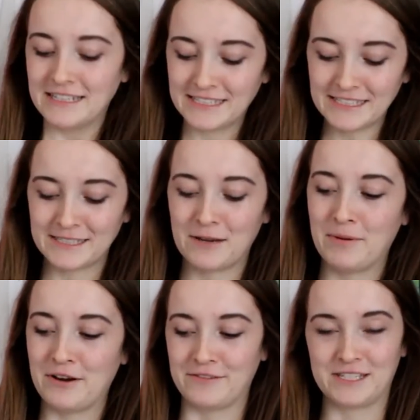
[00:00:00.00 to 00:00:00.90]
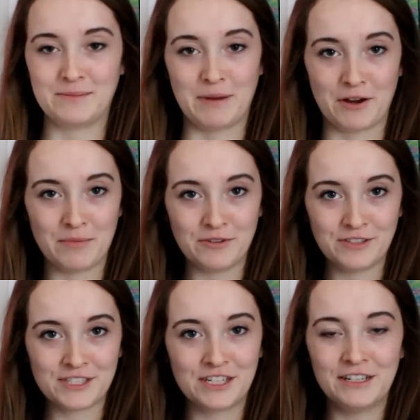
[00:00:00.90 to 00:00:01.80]
This is a pair of Sperry
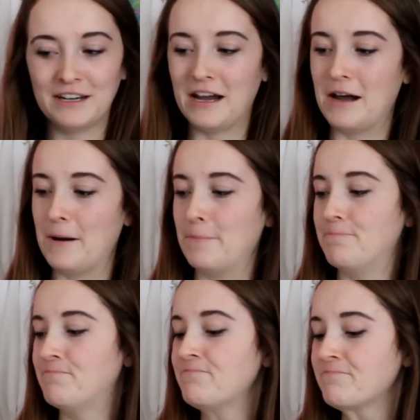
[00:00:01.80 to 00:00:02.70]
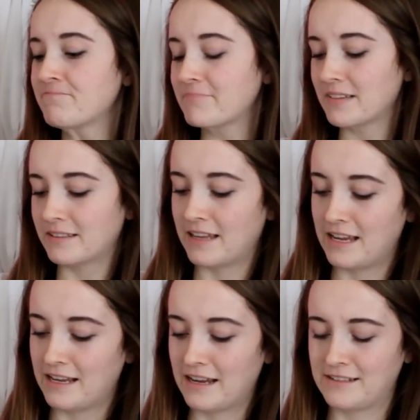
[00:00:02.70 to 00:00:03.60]
boots.
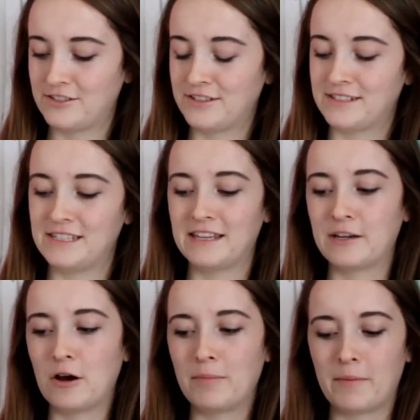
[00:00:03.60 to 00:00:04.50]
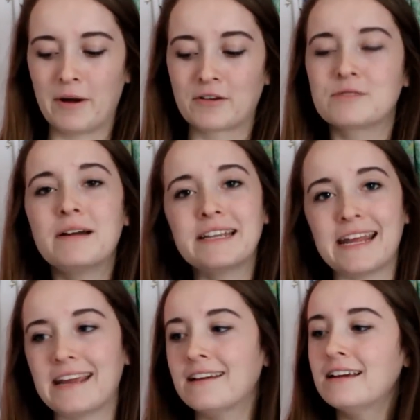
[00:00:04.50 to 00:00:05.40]
They, as you can see, they go up about to my
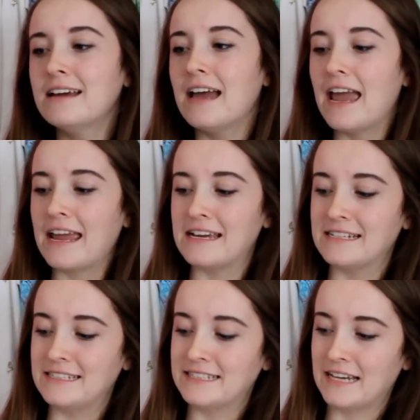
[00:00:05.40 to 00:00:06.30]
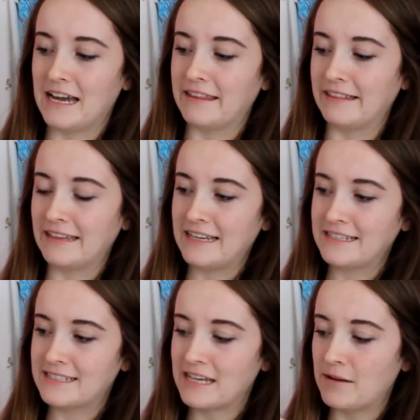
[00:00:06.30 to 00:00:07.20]
knee, and they
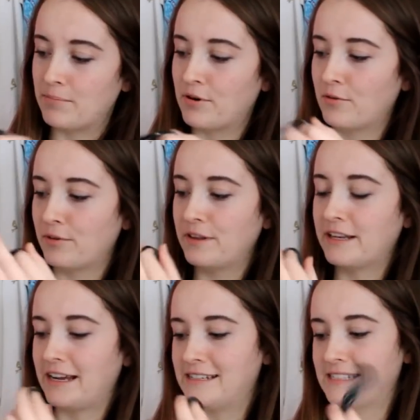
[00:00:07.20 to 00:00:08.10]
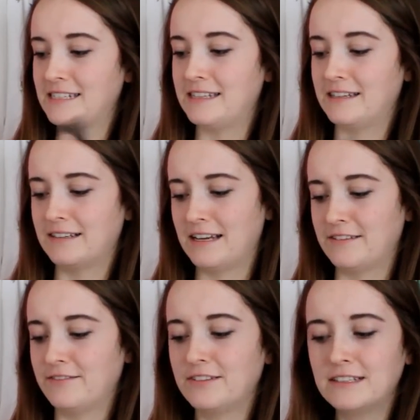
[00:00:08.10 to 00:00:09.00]
lace up really nicely. They're kind
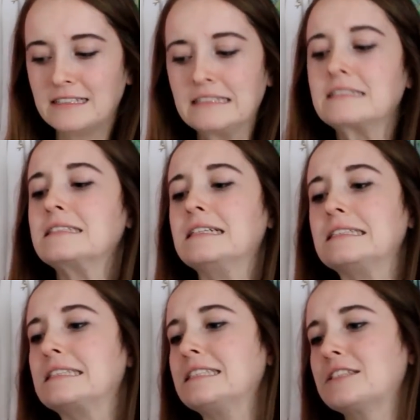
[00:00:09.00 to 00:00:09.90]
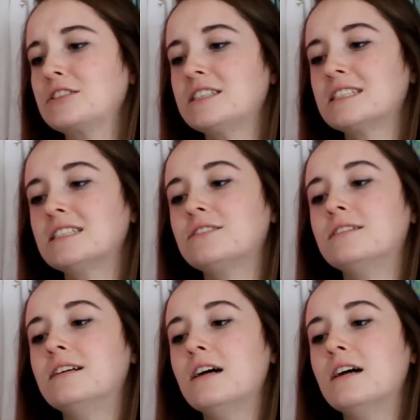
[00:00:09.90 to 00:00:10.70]
of not laced right now.